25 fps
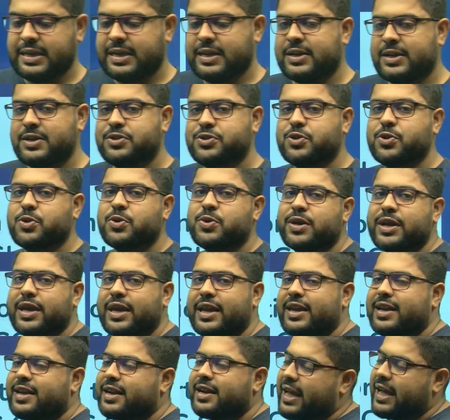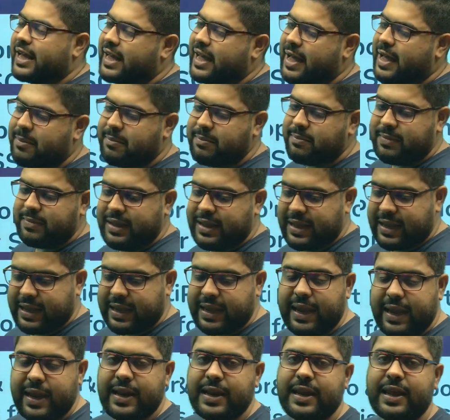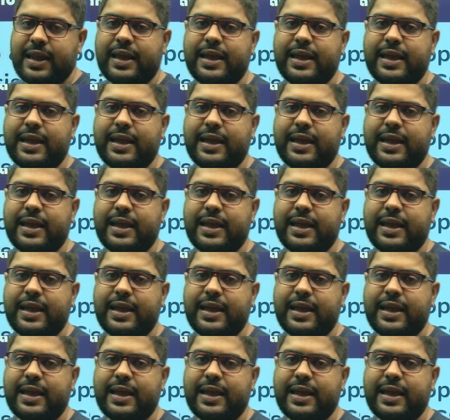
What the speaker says: So here I am again,